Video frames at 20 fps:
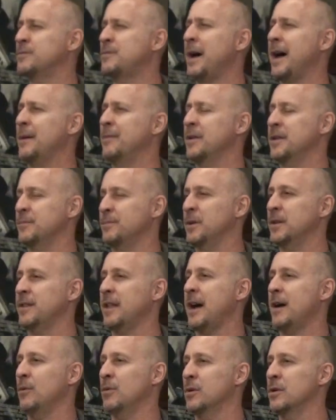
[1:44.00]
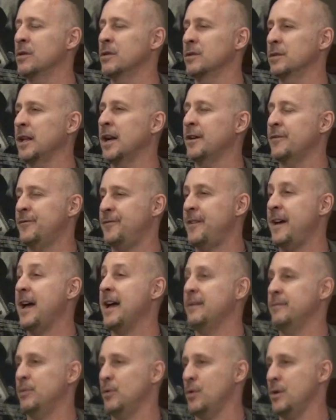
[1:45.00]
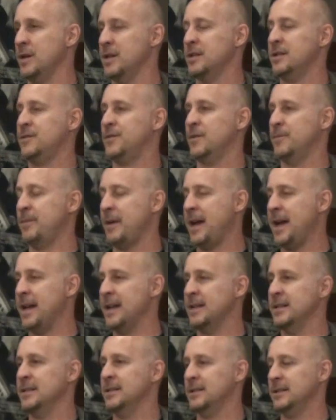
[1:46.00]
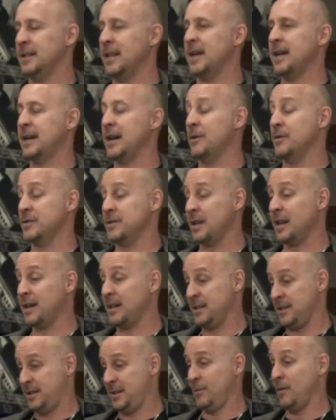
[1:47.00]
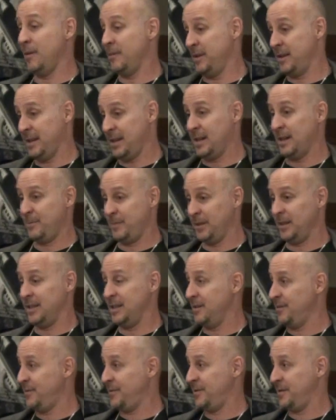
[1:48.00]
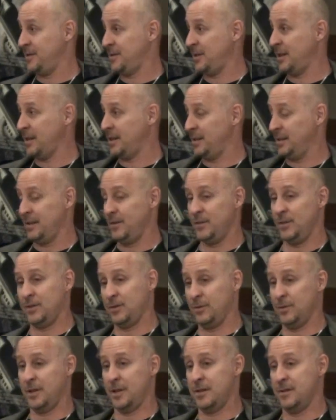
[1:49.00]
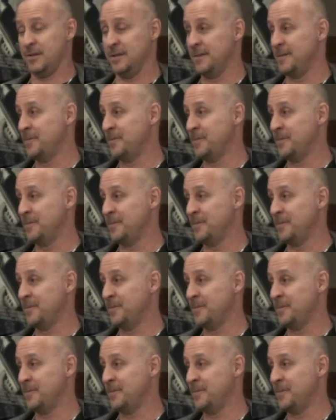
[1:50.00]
it was Batman, but that were like fanboys for Ben. Like I was like, do you want me to get up and leave so I can leave you two alone?